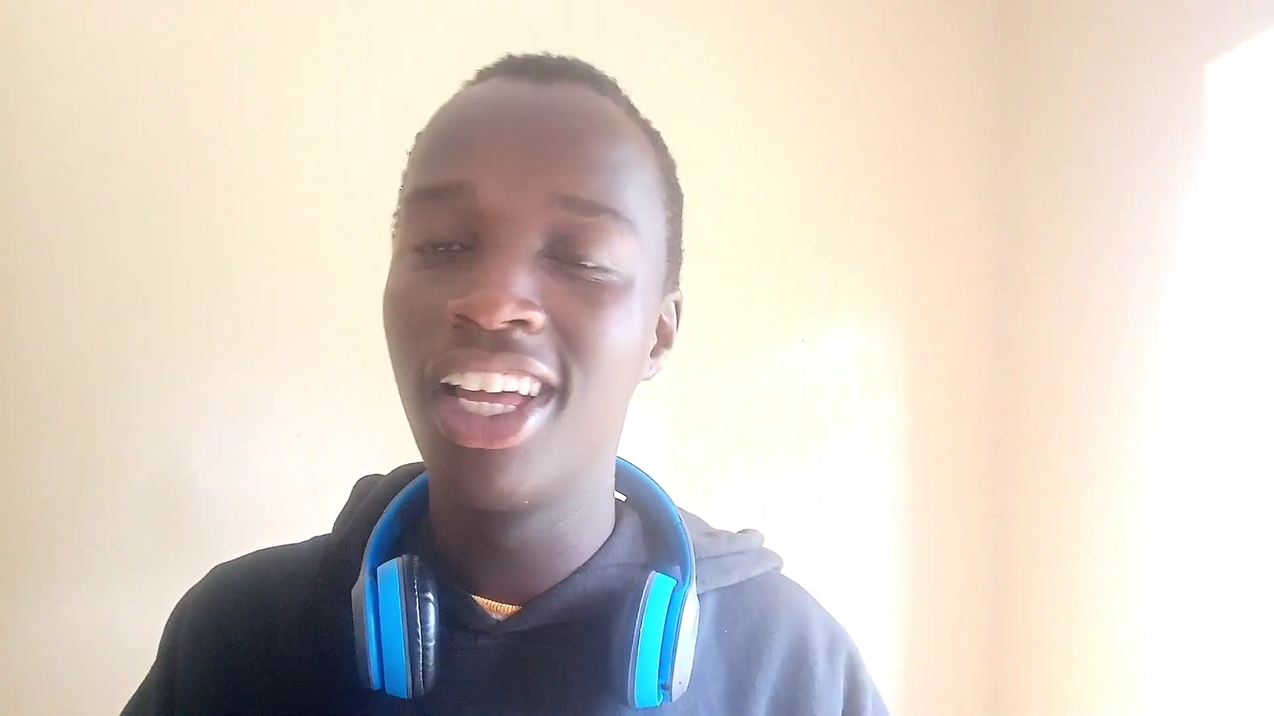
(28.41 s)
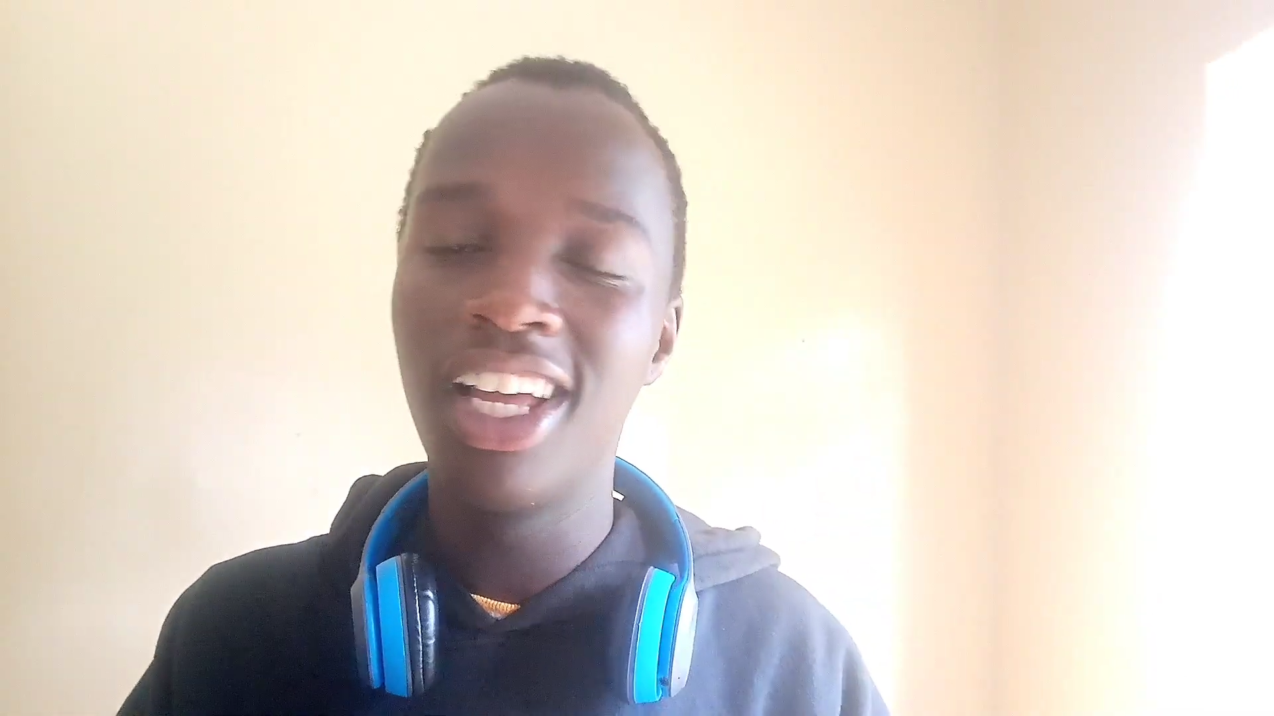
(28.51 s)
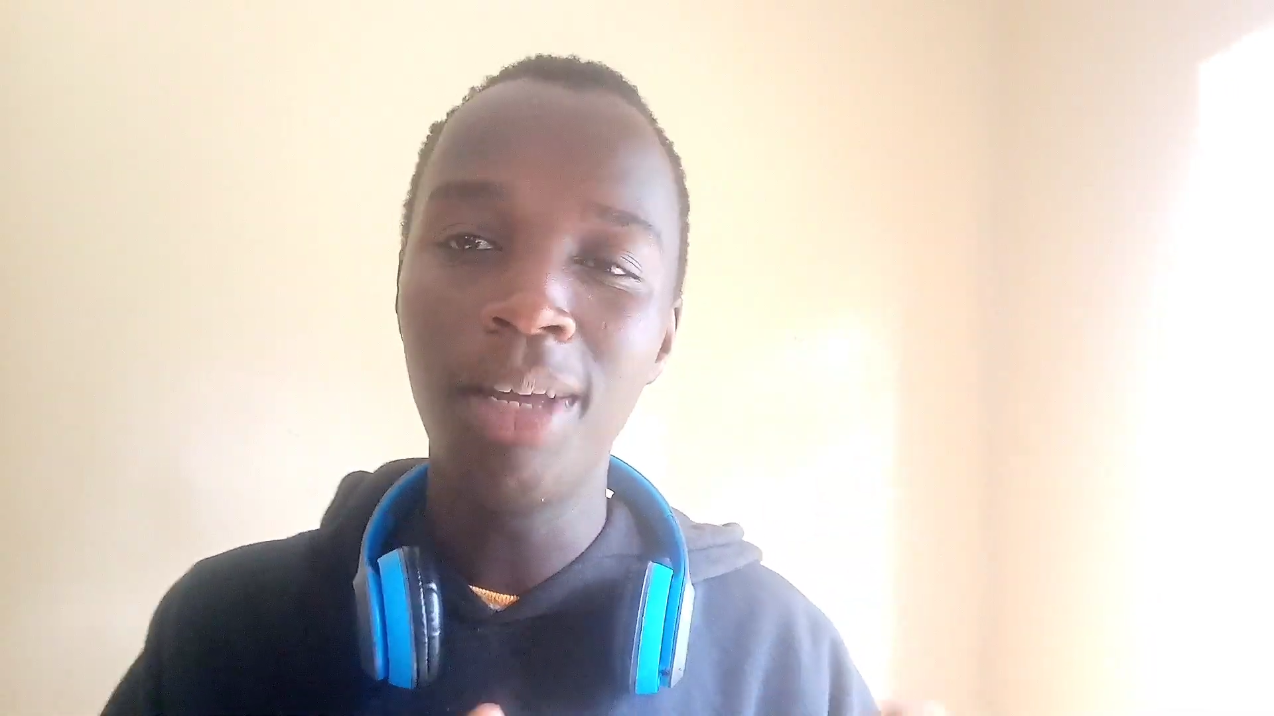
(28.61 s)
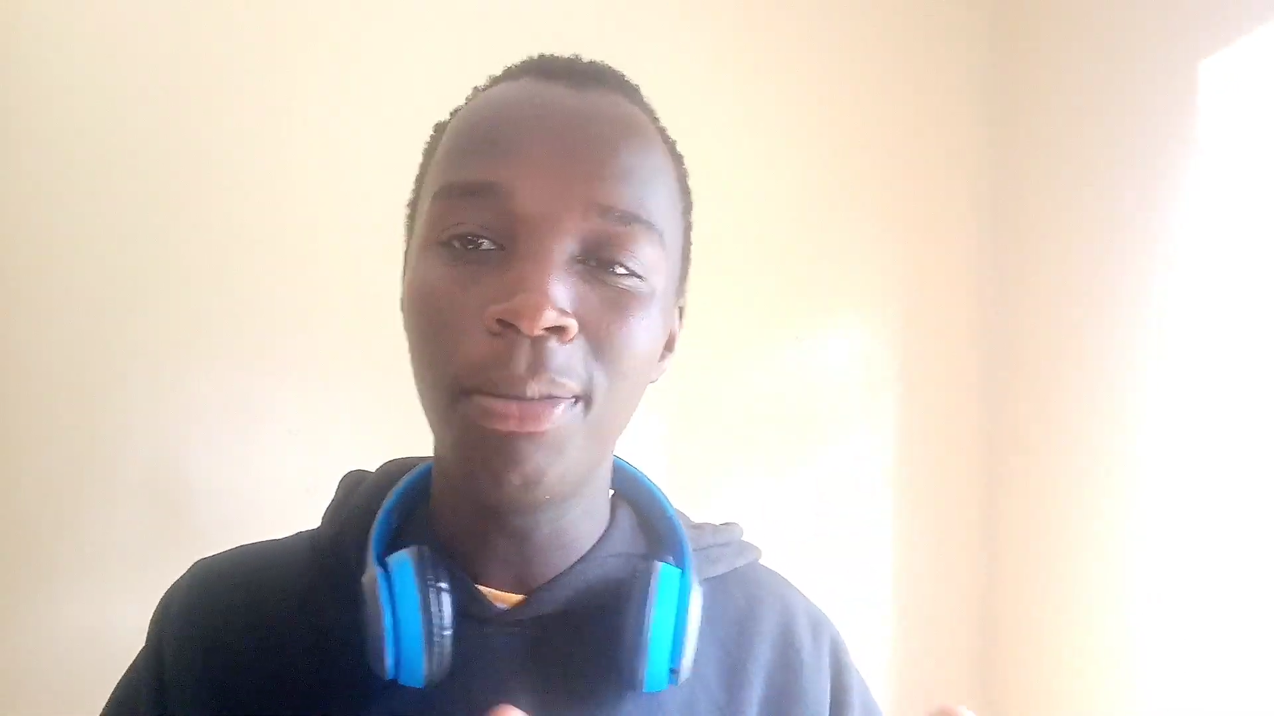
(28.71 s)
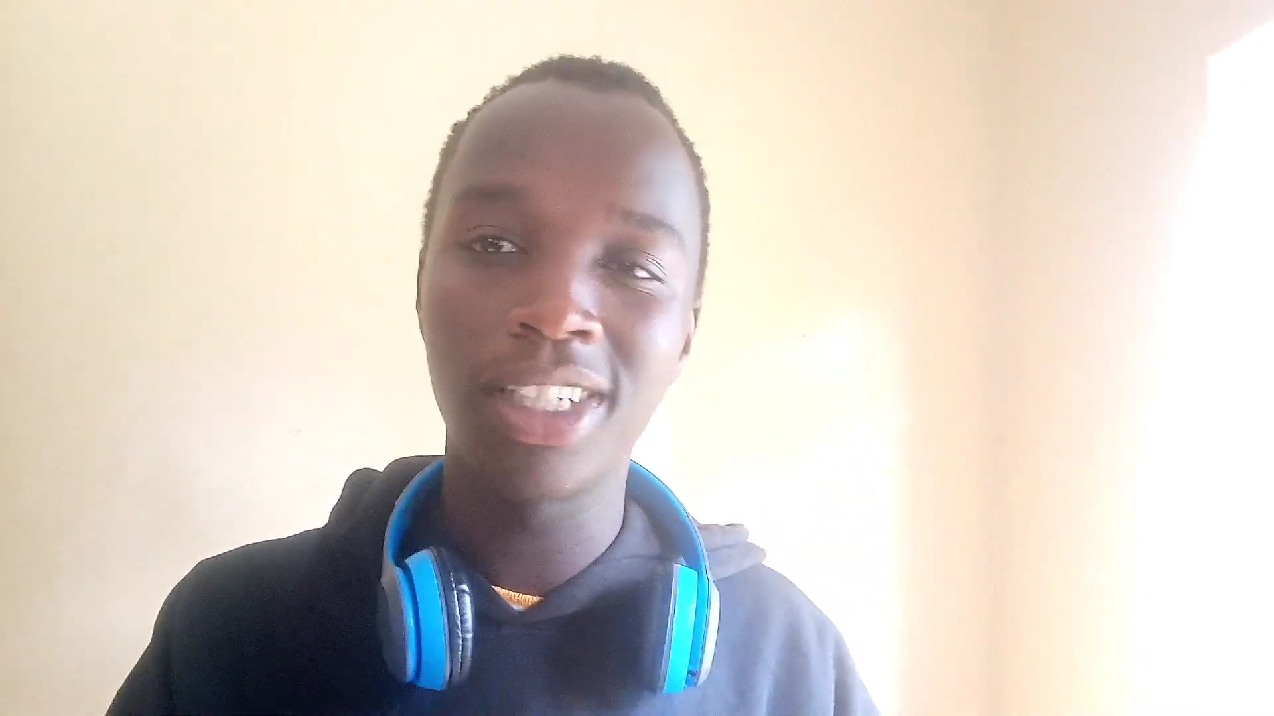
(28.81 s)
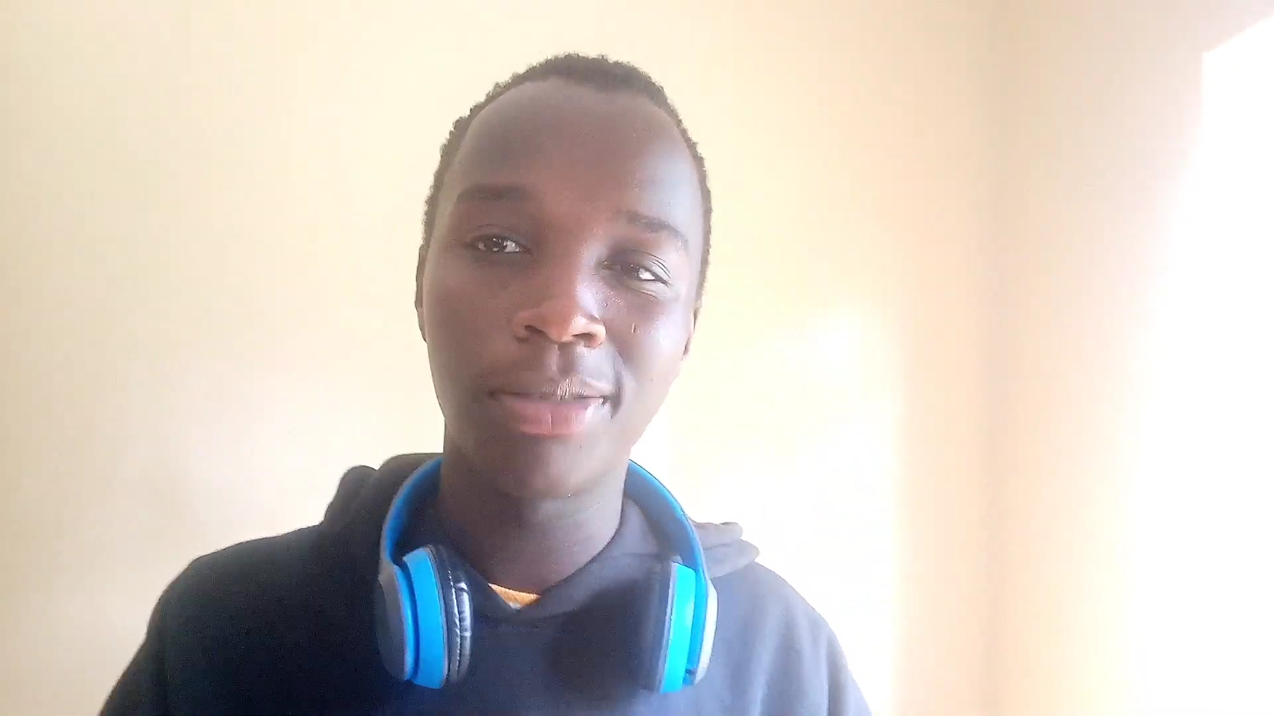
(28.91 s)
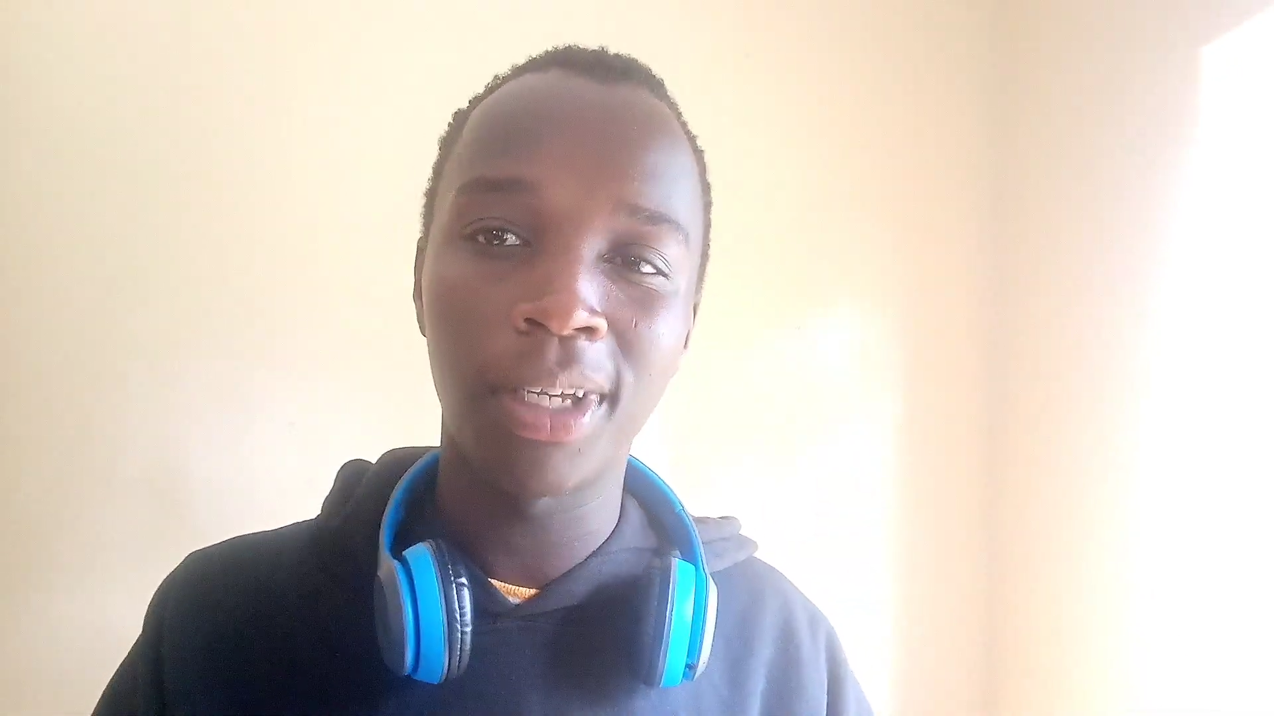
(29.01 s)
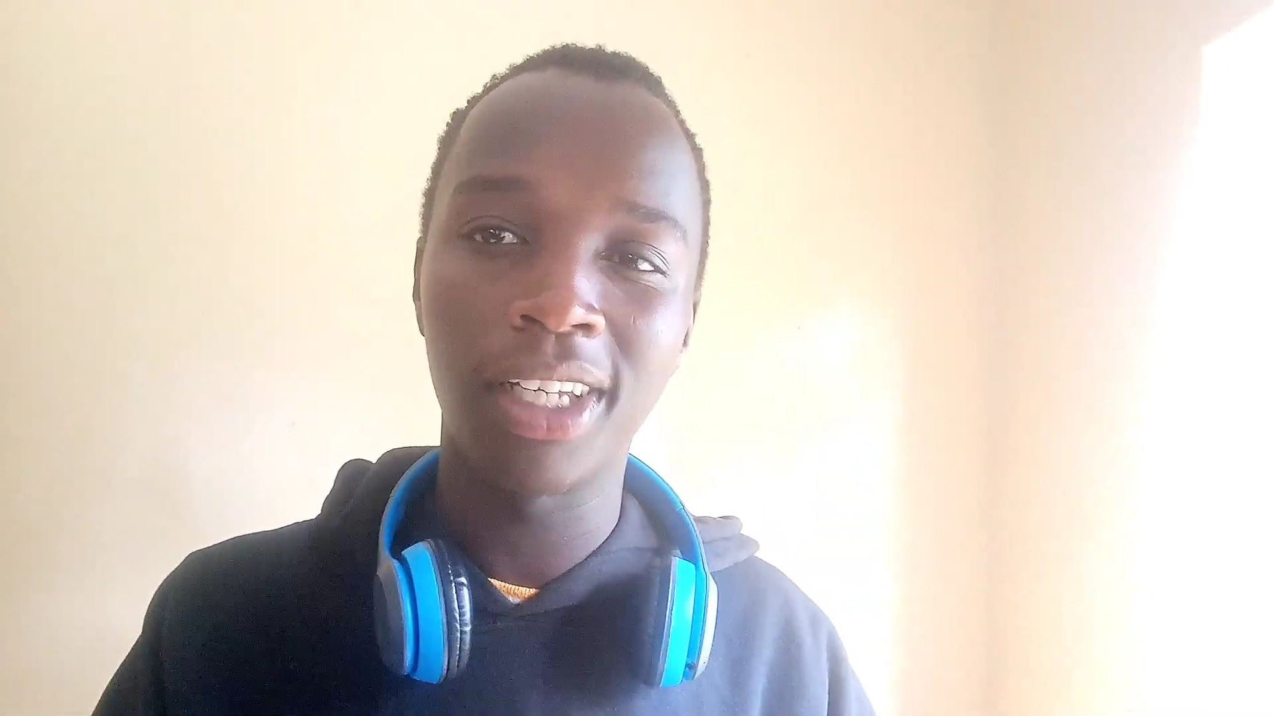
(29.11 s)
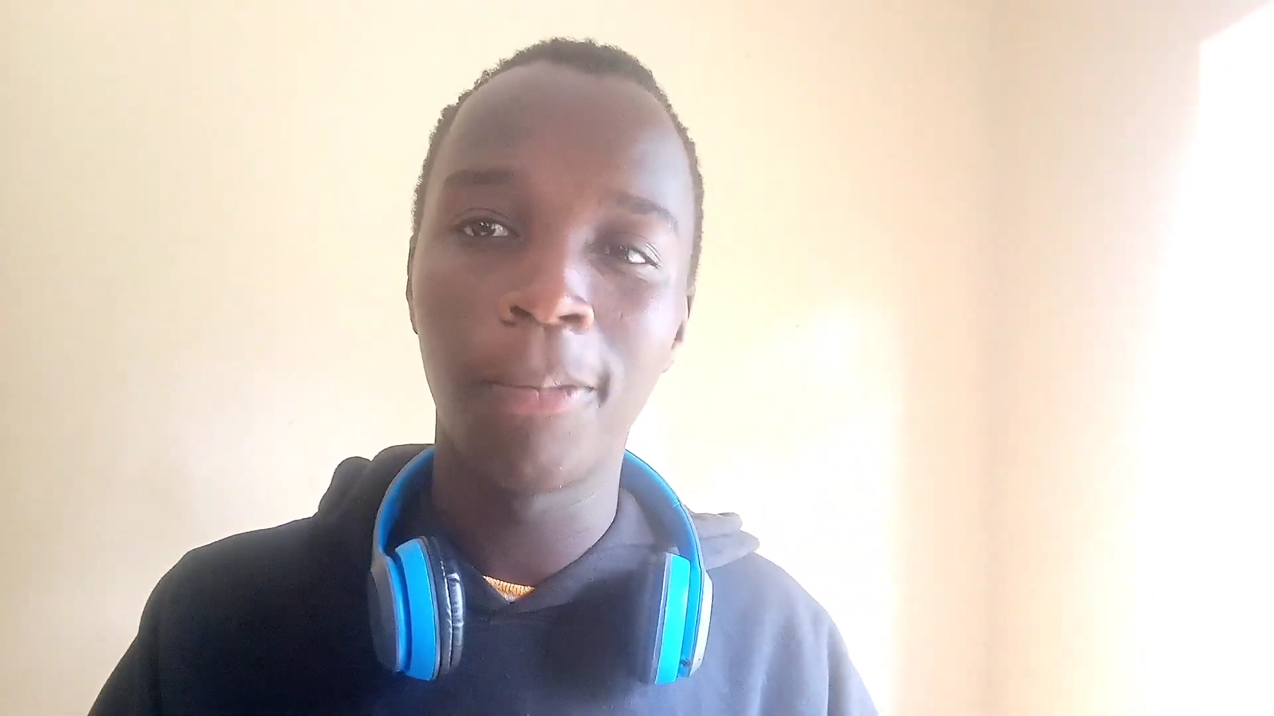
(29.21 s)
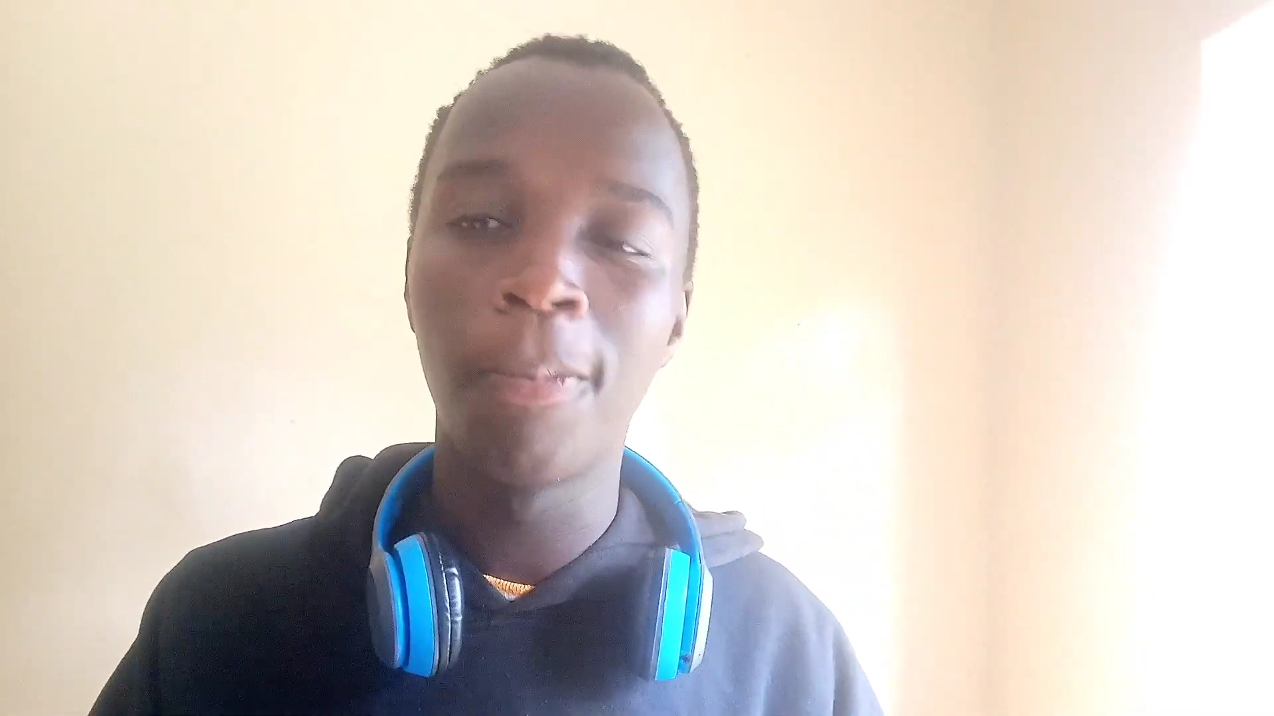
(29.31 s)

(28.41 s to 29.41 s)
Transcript: let me explain